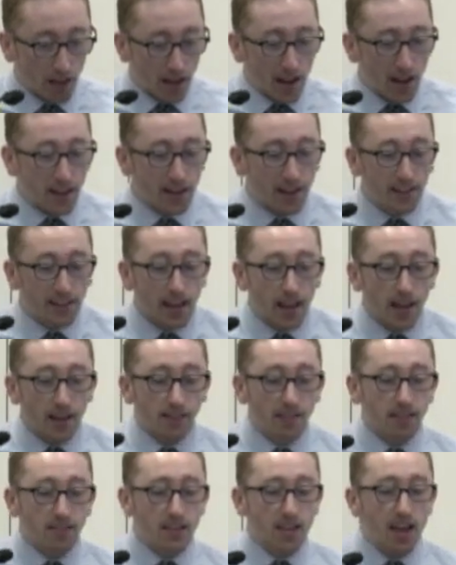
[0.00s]
And
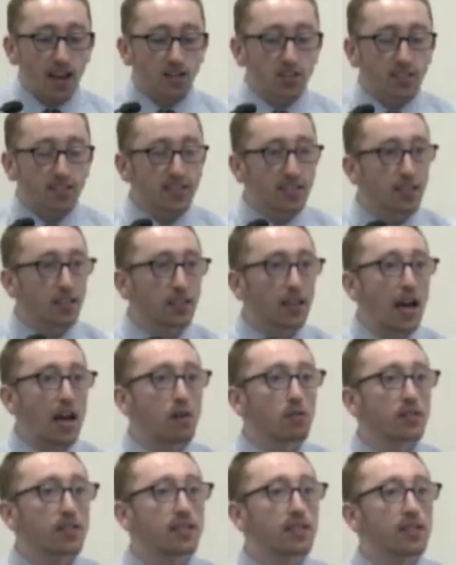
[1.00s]
again, the agency
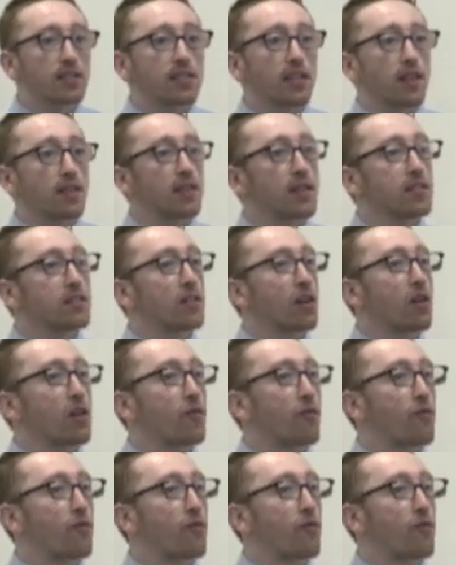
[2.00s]
allowances, these are